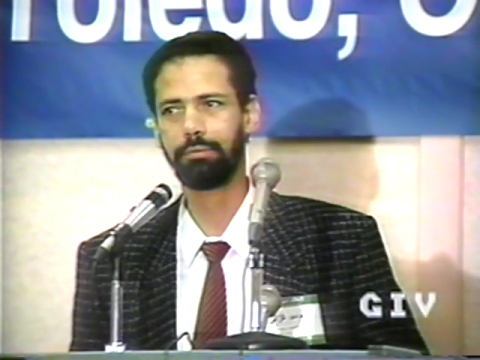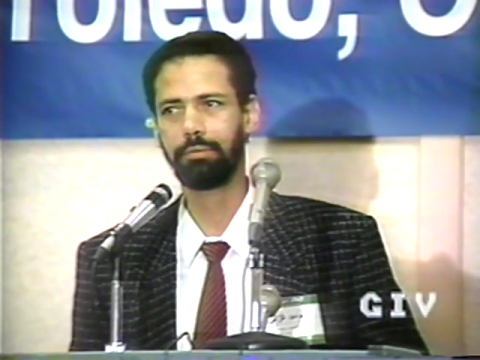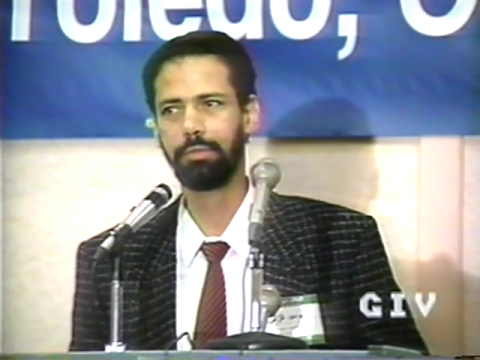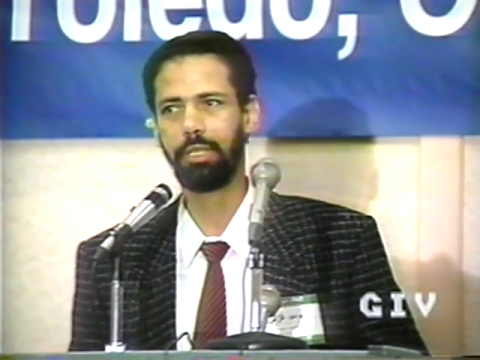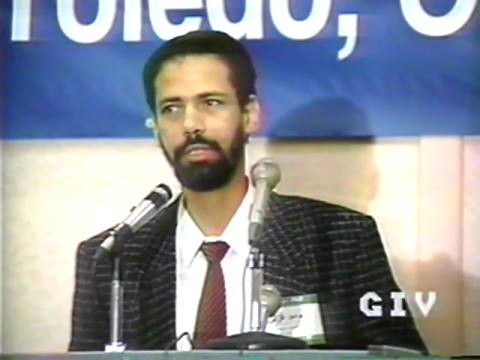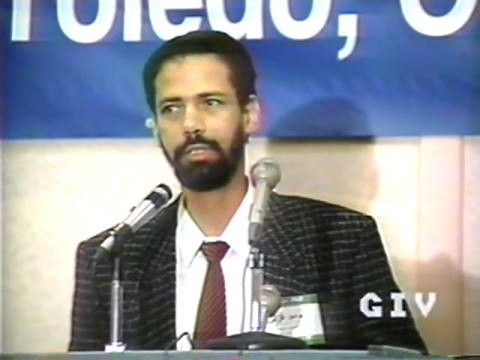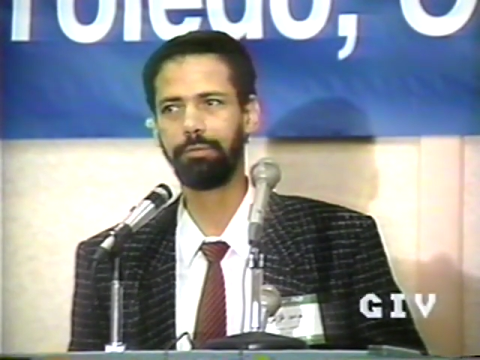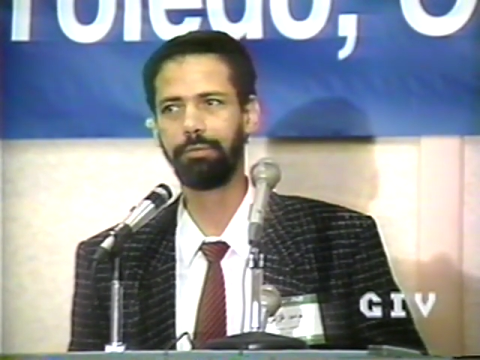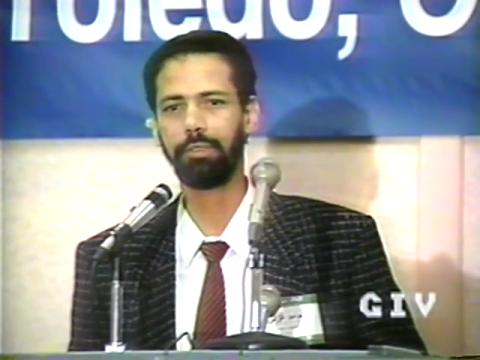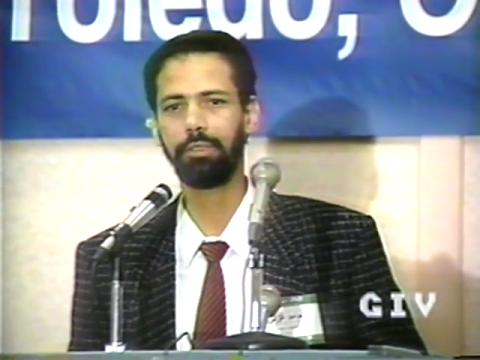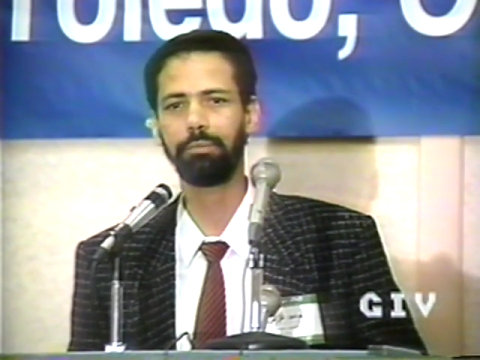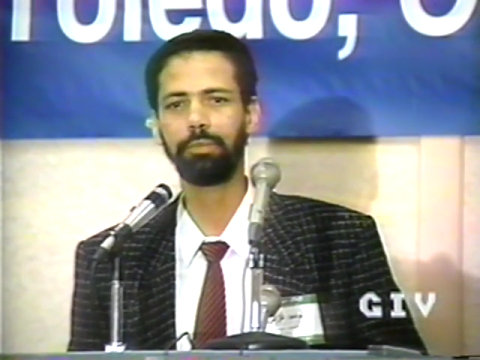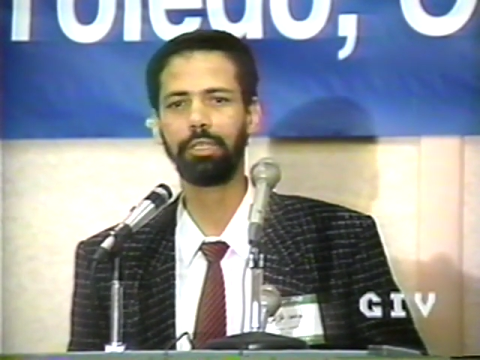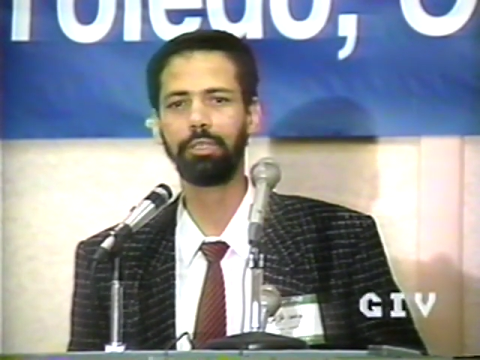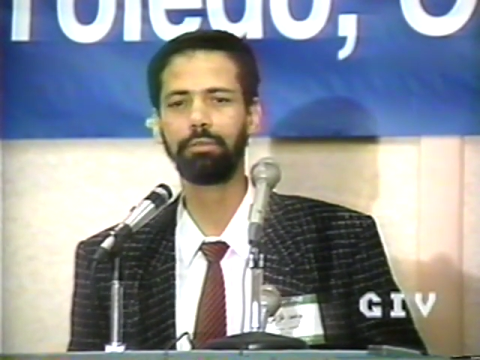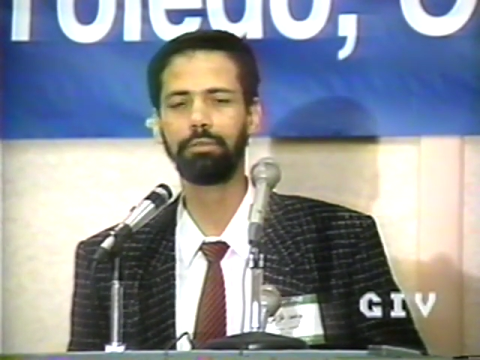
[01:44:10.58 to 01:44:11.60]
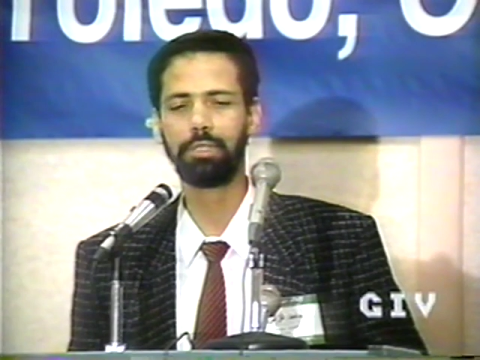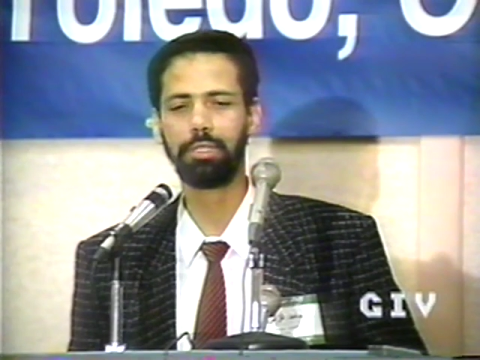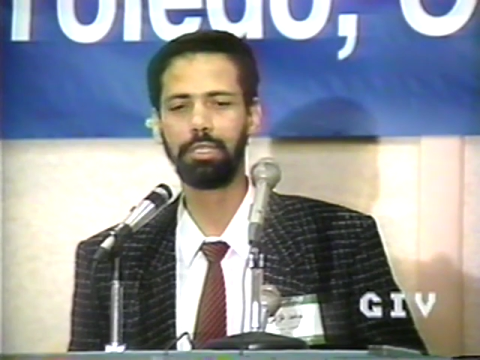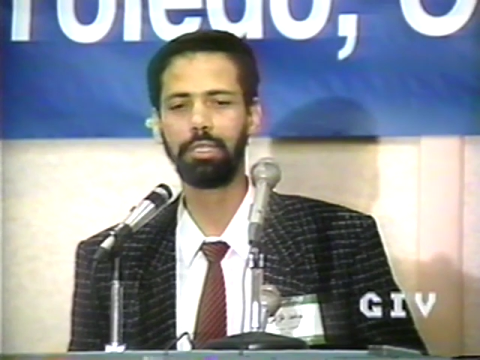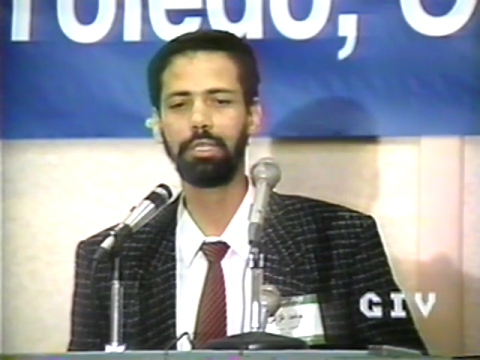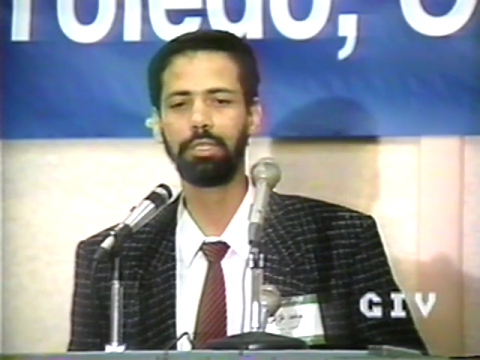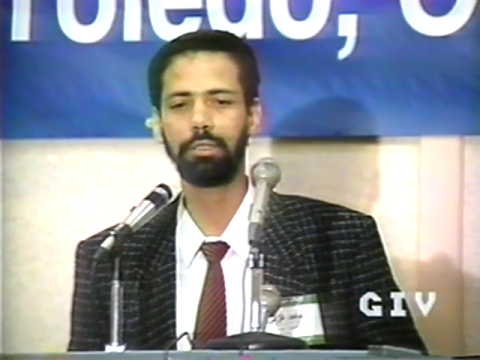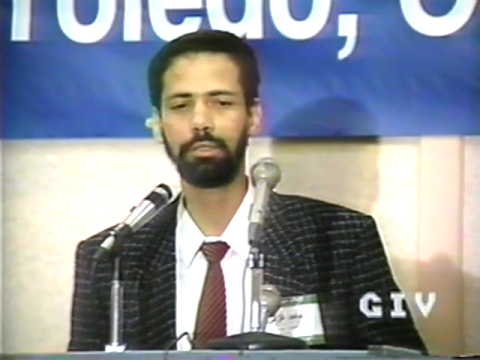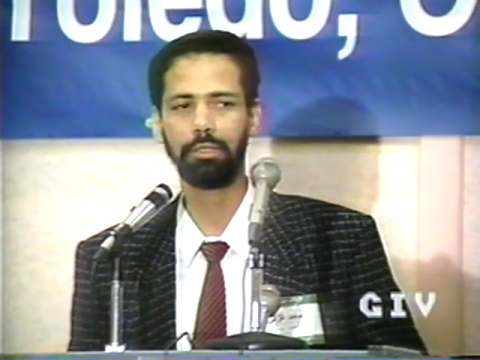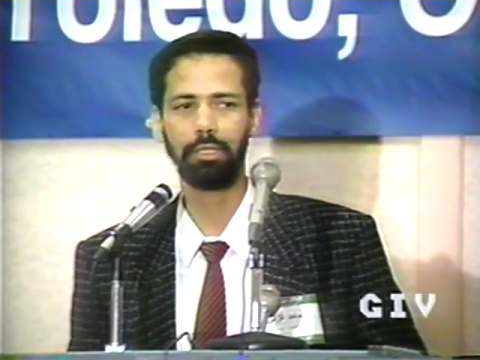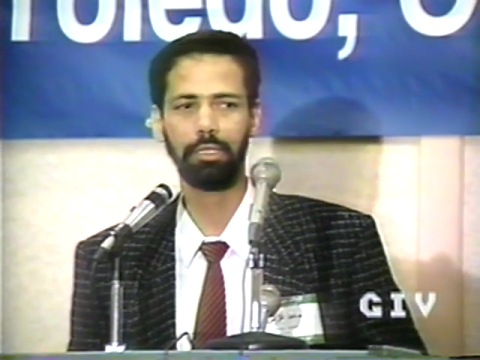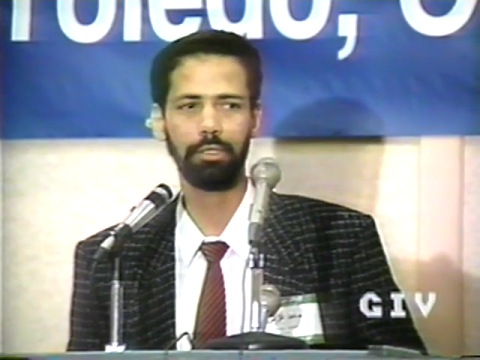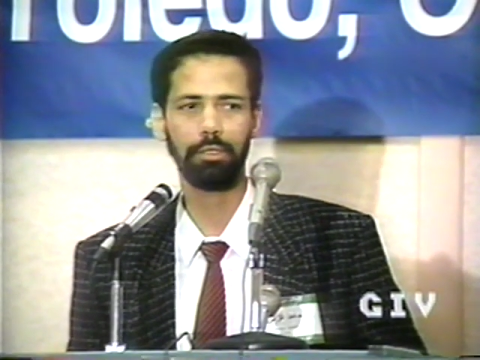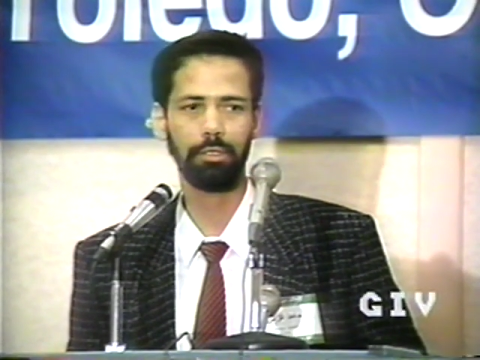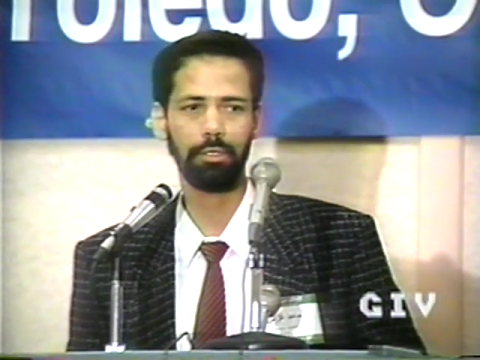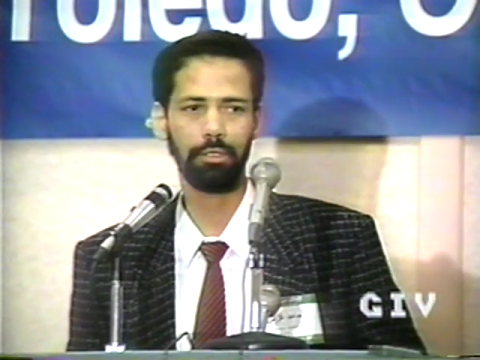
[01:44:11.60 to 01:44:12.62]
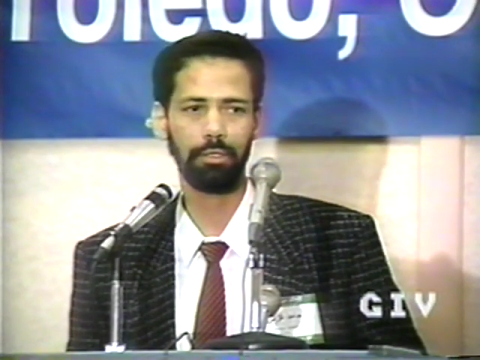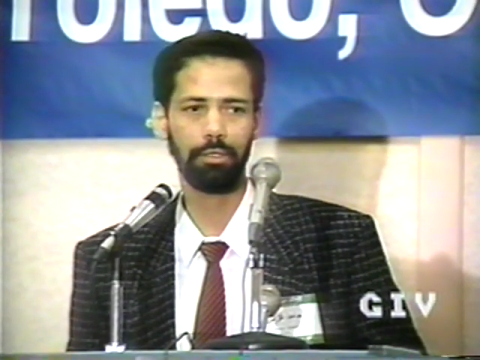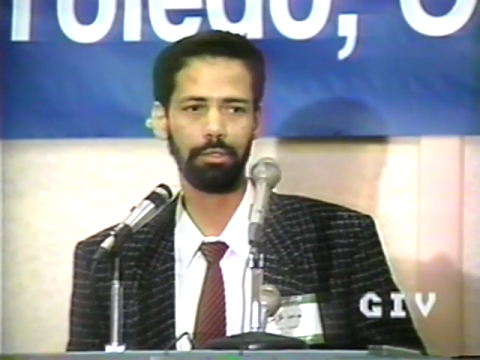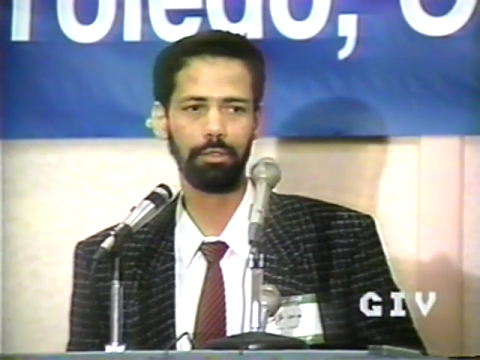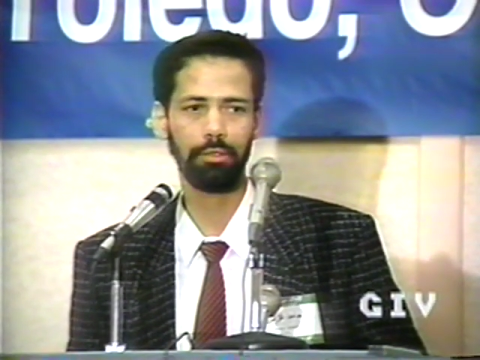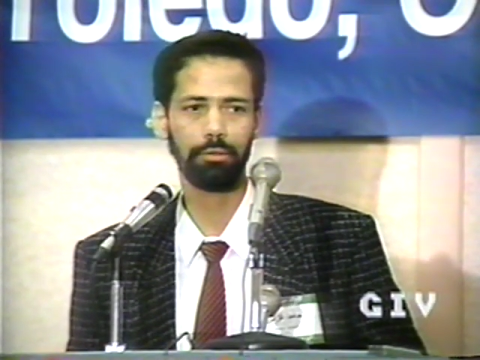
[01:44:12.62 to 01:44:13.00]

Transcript: than the form that you see in